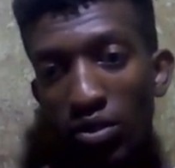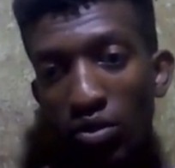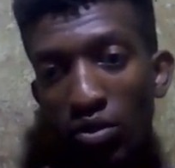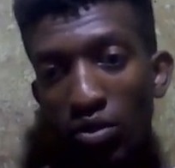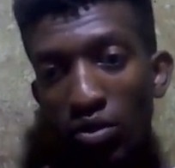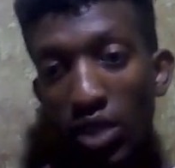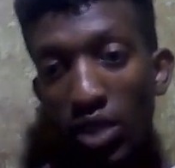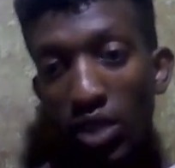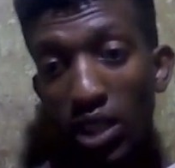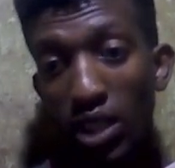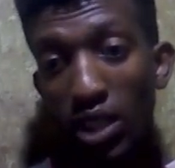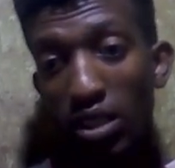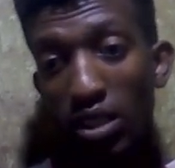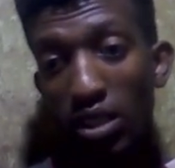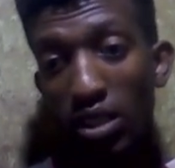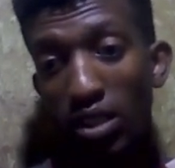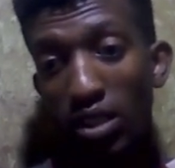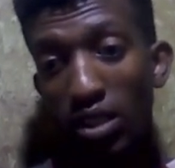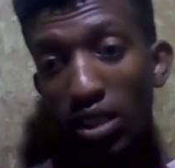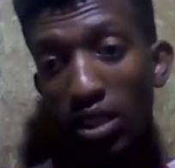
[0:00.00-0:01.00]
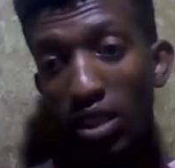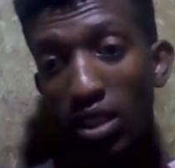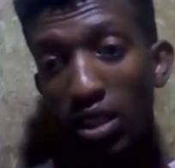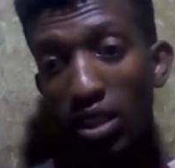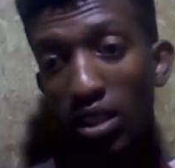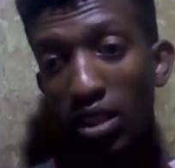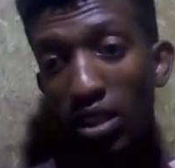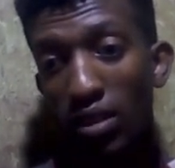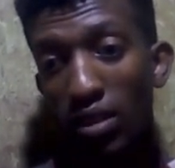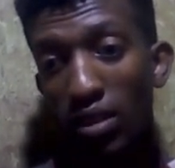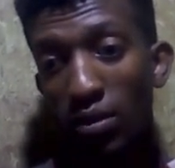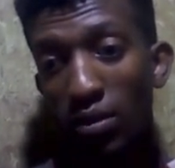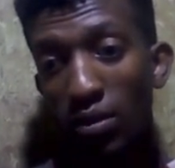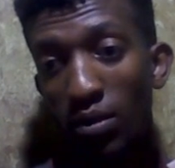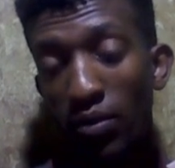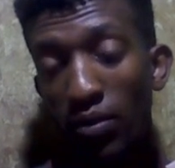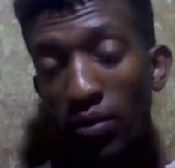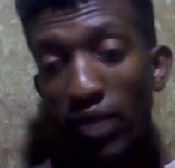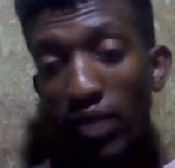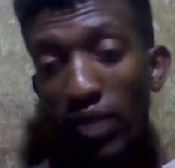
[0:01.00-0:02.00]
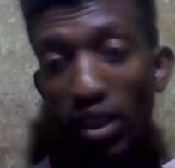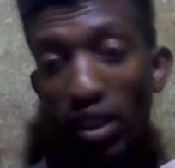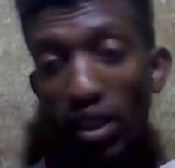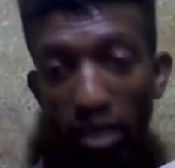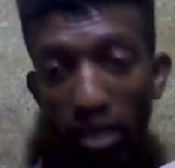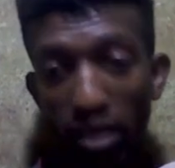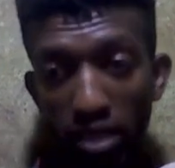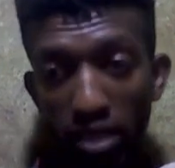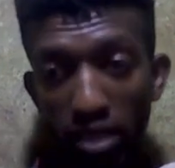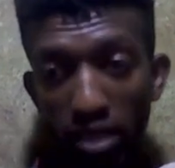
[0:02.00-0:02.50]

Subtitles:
we had a sell again. Right